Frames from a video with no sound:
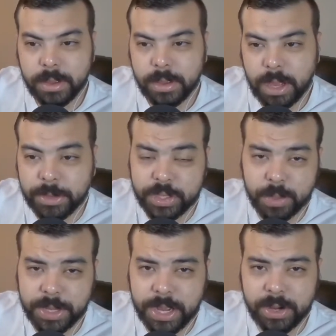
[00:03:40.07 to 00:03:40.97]
I'm
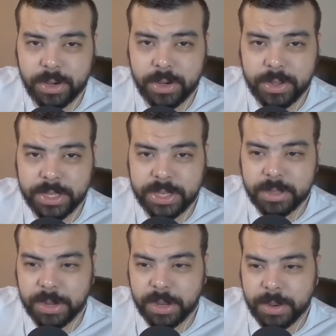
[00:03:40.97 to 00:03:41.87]
assuming. I don't know who this is,
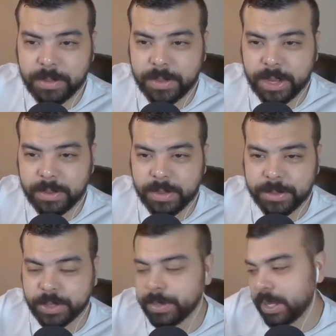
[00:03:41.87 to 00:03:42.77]
but I'm, I'm, I'm
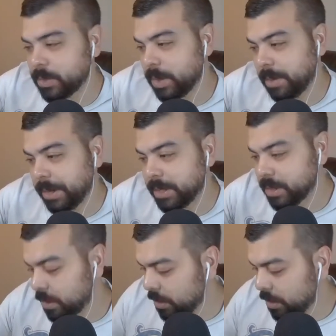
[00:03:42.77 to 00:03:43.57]
assuming that's what that means.